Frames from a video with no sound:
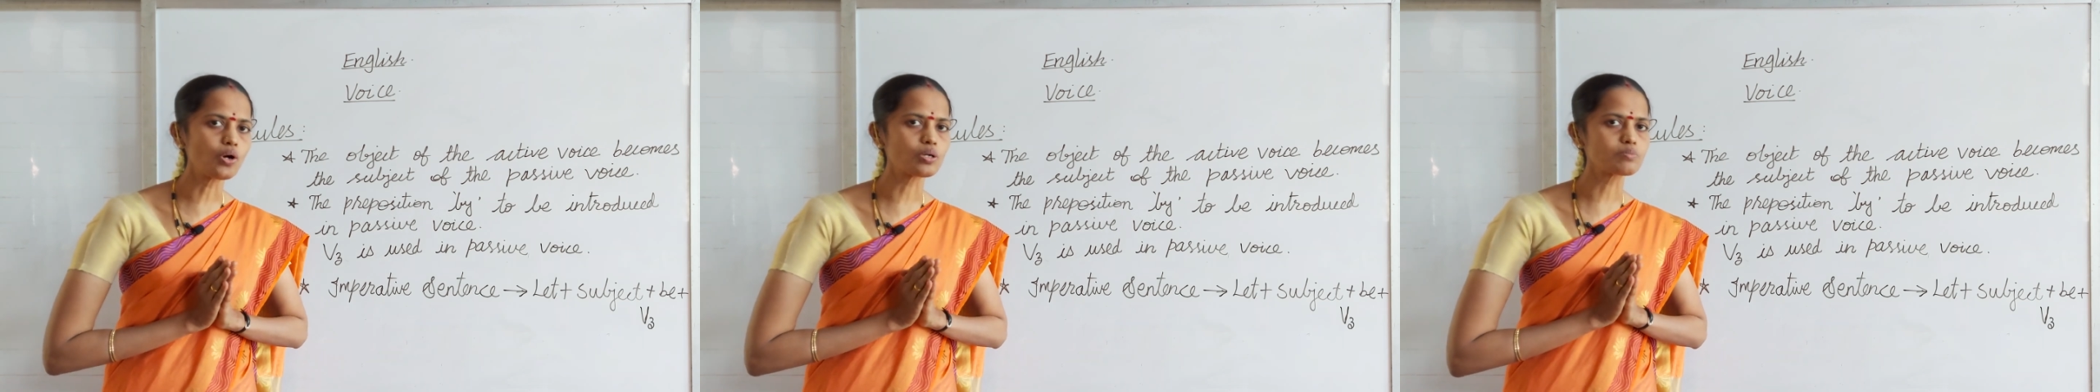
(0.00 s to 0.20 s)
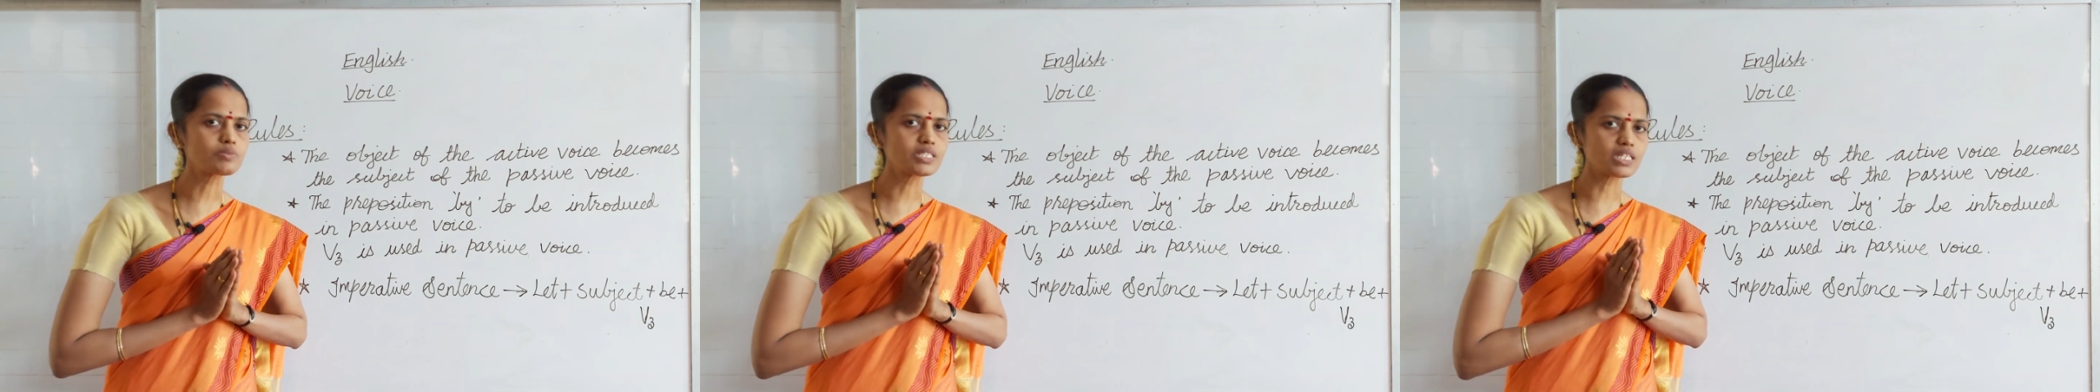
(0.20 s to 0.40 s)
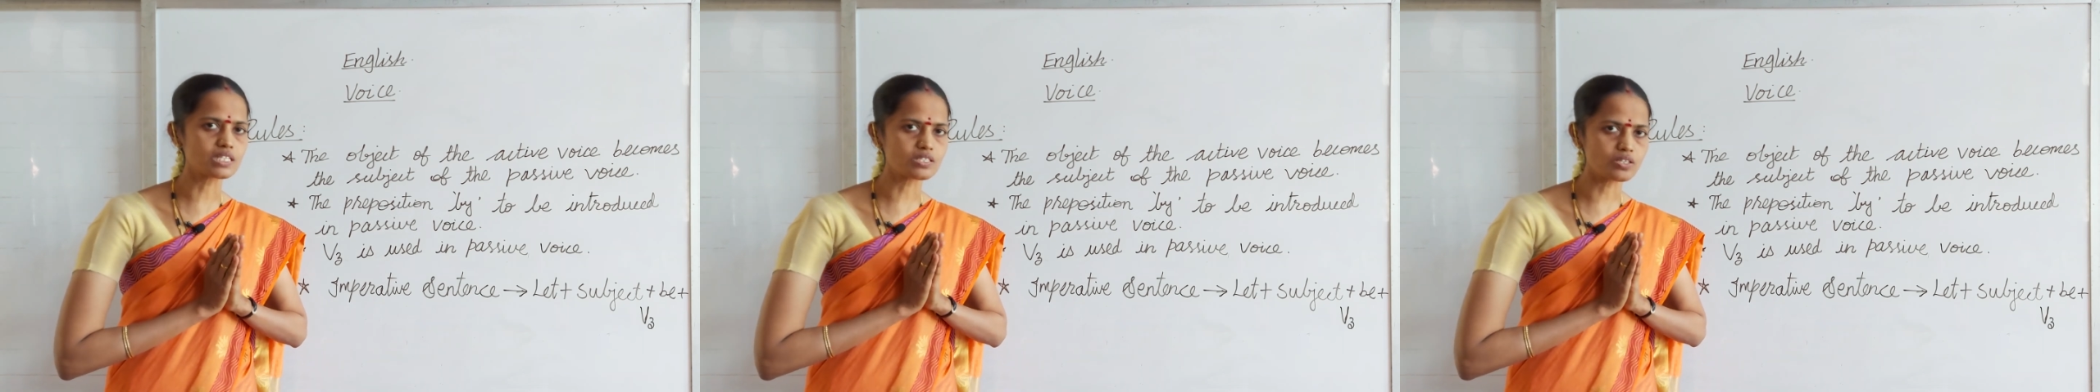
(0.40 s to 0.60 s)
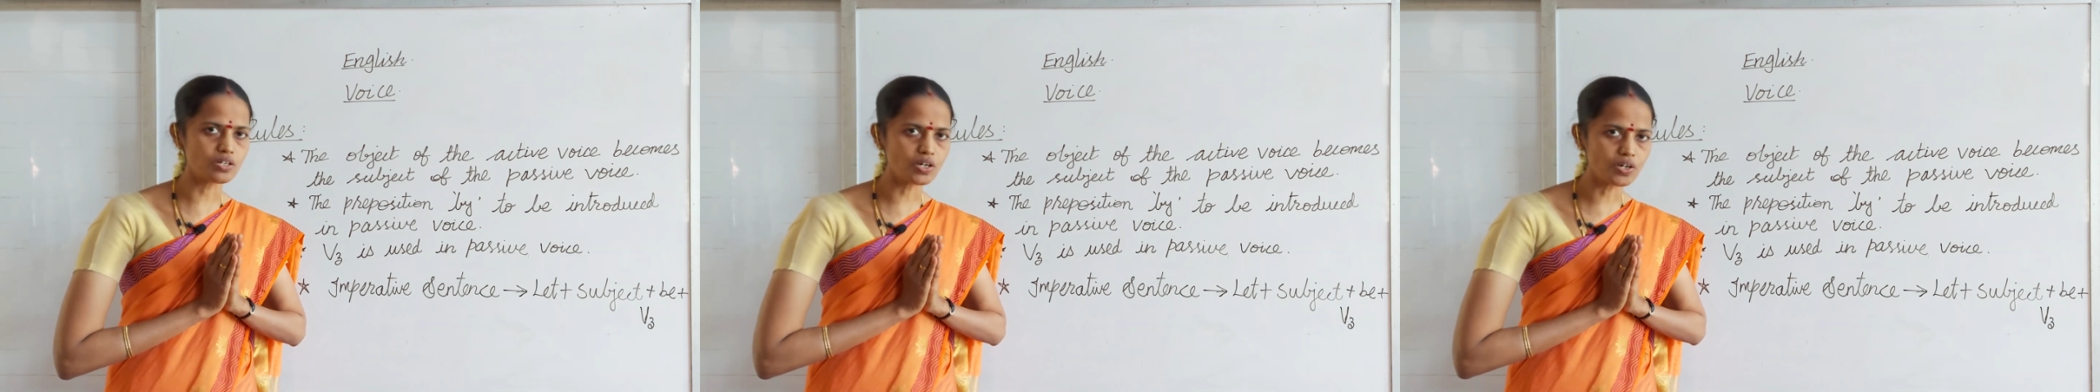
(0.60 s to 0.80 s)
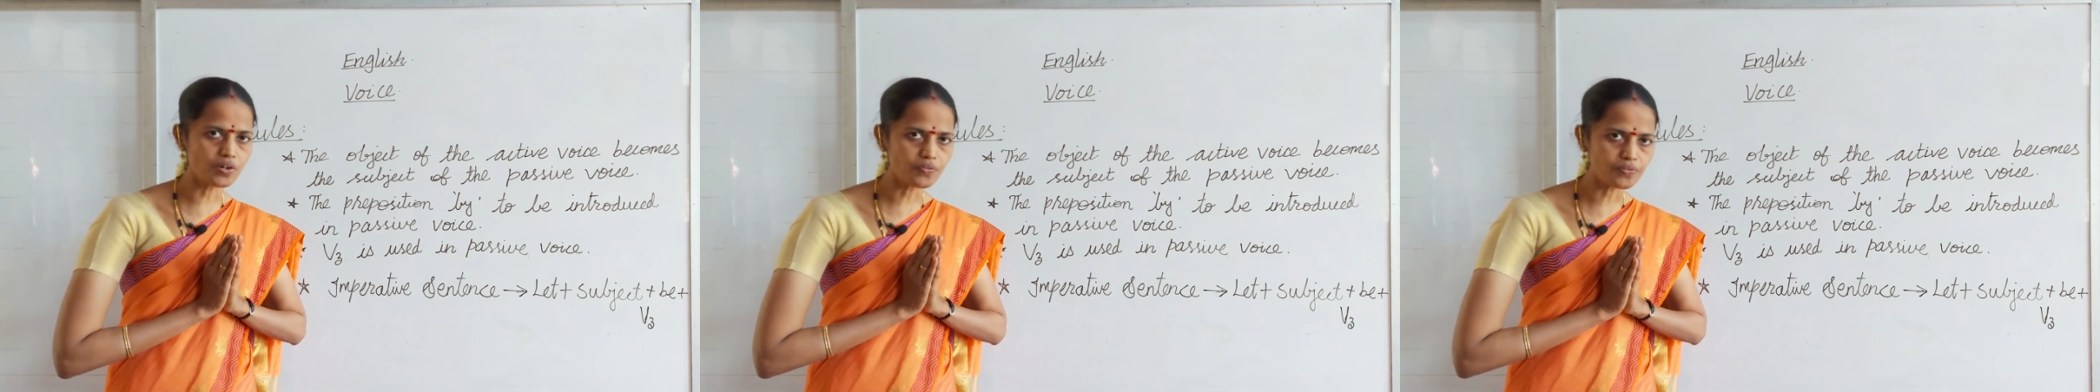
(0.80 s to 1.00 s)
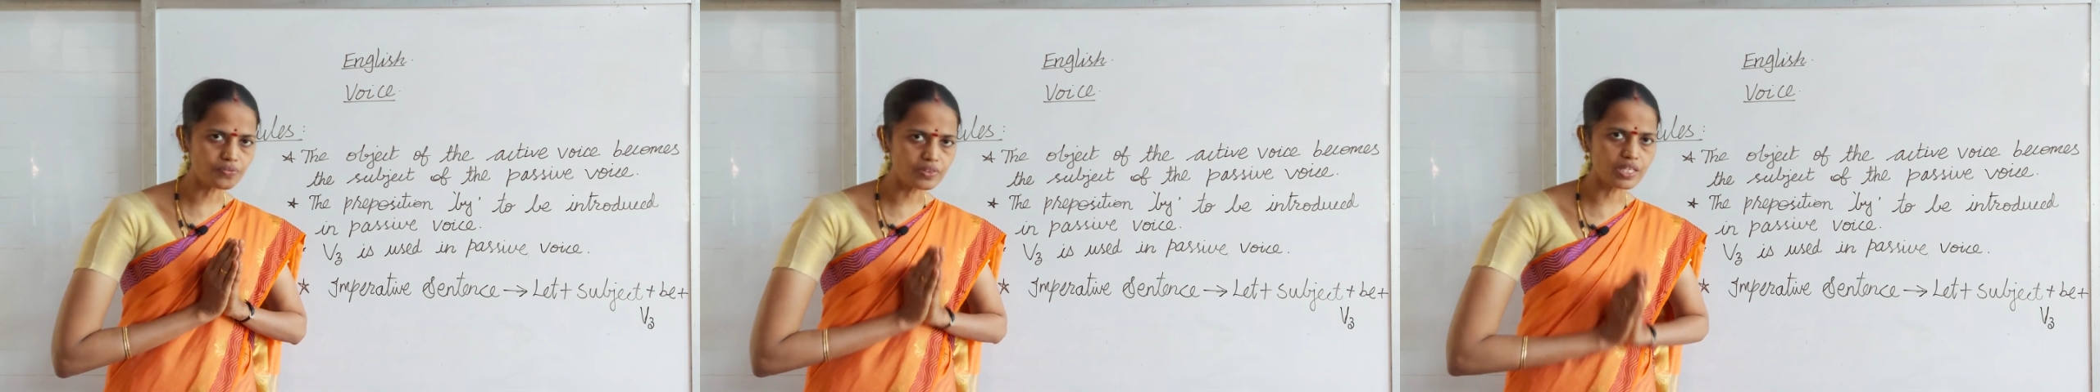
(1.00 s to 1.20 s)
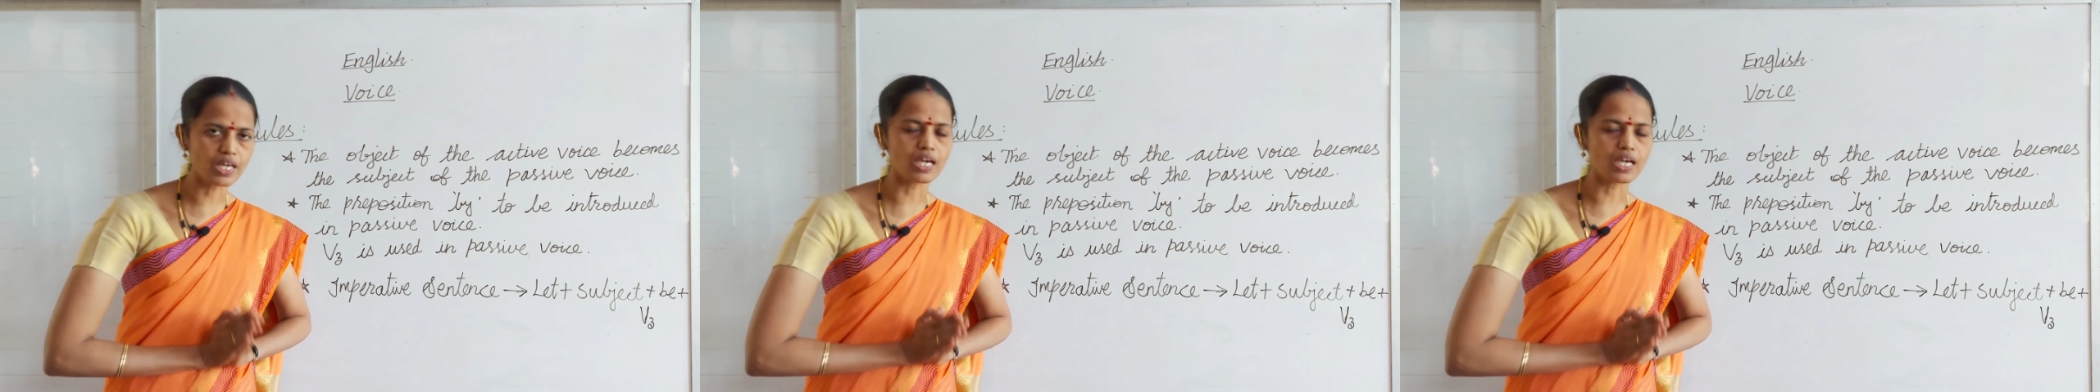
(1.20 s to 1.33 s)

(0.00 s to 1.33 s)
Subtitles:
object of